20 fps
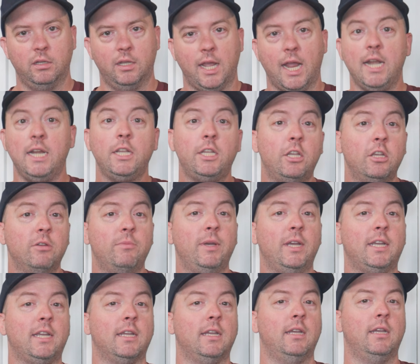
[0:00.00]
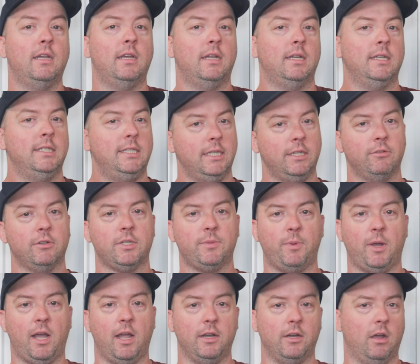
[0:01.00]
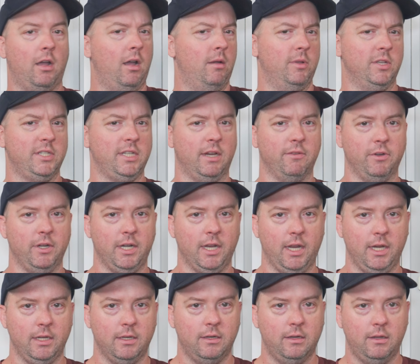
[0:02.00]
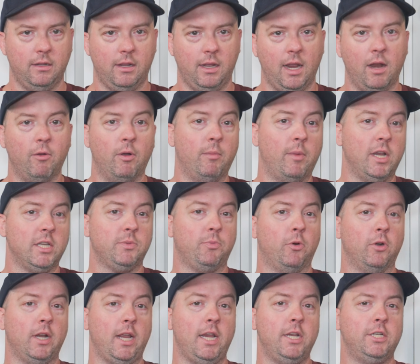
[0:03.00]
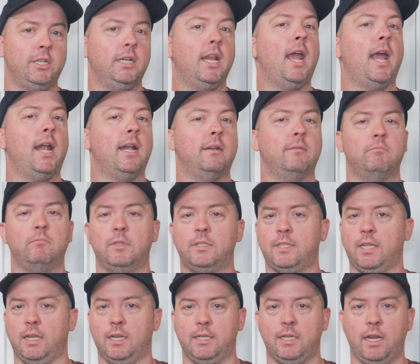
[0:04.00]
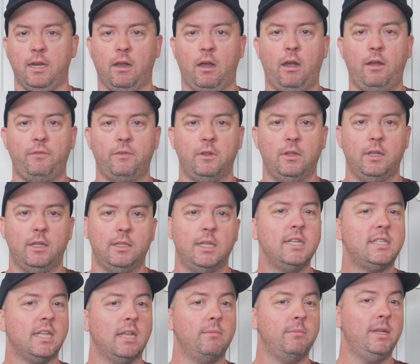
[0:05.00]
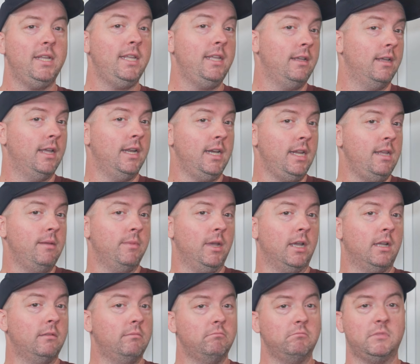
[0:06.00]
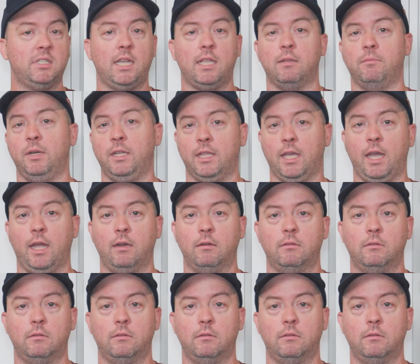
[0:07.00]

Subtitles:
Anycubic did respond almost every night, and when my support agent had, let's say, a day off, they sent me an email telling me that.